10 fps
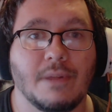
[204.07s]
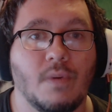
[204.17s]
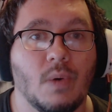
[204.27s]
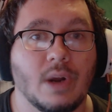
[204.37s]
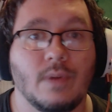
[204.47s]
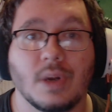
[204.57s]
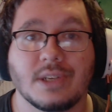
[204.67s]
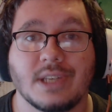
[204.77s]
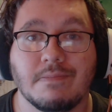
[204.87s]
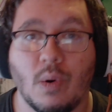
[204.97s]
and if you want to see
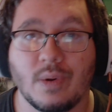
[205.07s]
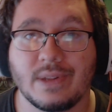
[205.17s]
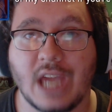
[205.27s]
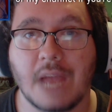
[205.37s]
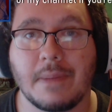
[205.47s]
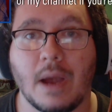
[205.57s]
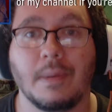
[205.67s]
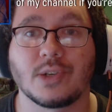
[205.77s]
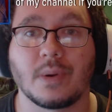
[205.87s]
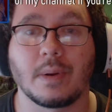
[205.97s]
more of the game, I'll be
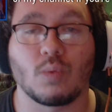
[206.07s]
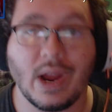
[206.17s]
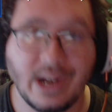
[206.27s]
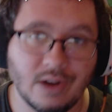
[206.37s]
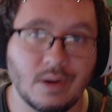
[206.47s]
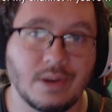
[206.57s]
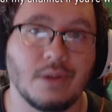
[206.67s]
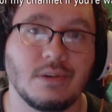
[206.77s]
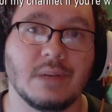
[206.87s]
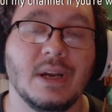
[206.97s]
streaming right here on
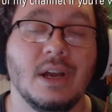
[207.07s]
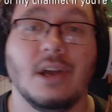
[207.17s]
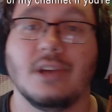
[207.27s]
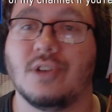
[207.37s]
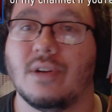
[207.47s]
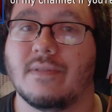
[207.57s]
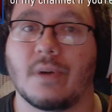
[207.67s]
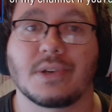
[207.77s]
YouTube June 1st.